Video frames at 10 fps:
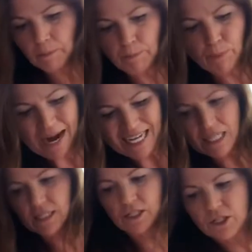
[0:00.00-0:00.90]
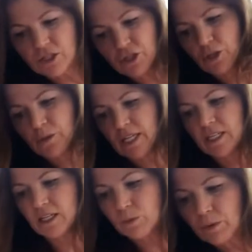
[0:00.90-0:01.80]
brightness to it.
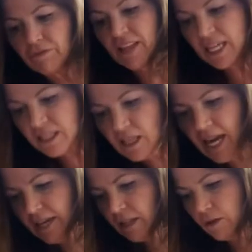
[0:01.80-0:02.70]
It'll reflect the light a little